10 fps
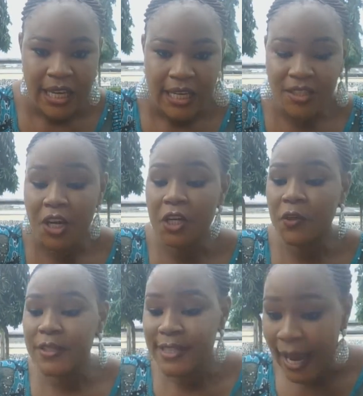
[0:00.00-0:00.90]
It's only
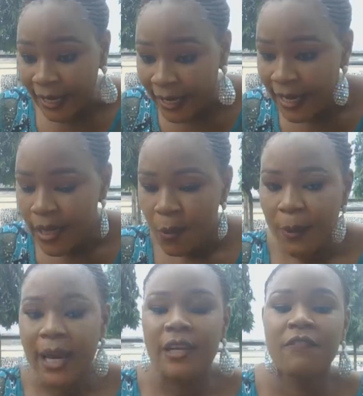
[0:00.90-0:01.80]
to check
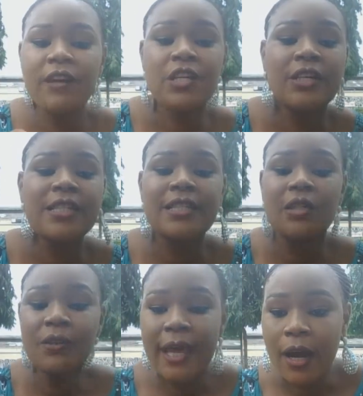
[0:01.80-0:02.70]
whether the infection is
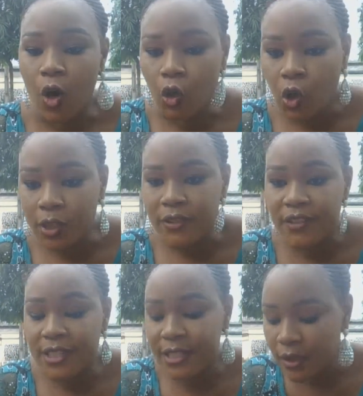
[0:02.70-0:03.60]
still there or not. If
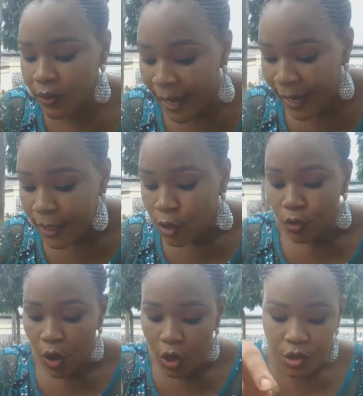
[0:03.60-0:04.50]
it's still there,
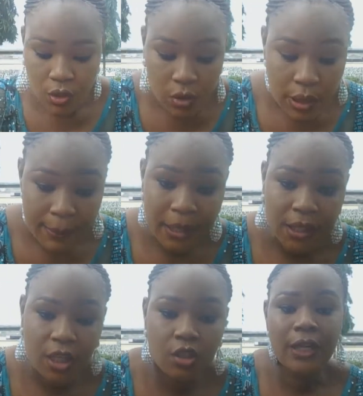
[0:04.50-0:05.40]
you continue
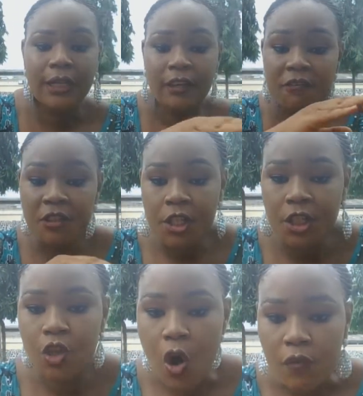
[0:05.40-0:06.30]
medication and then finish
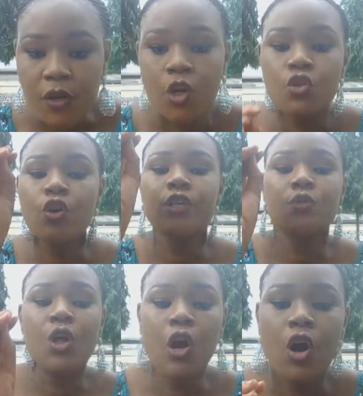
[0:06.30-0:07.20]
it off, so it
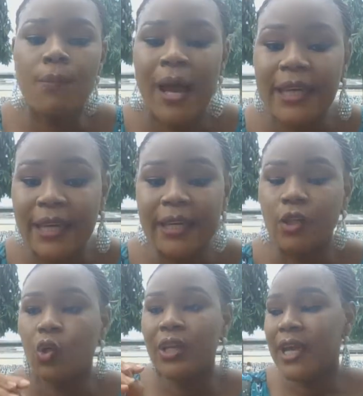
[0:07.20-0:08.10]
will not come back again
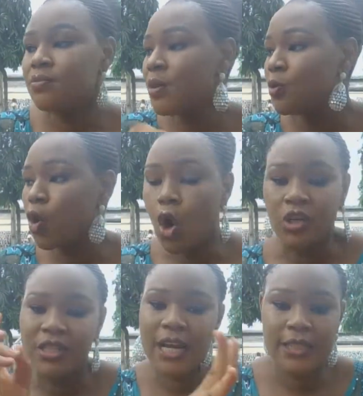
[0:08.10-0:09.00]
unless maybe you
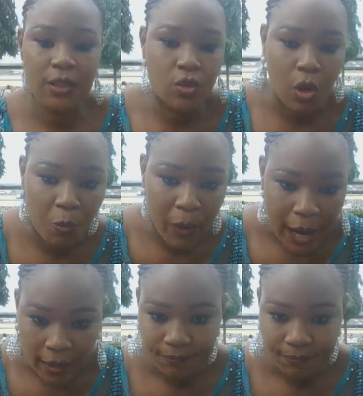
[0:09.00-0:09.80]
contract it somewhere.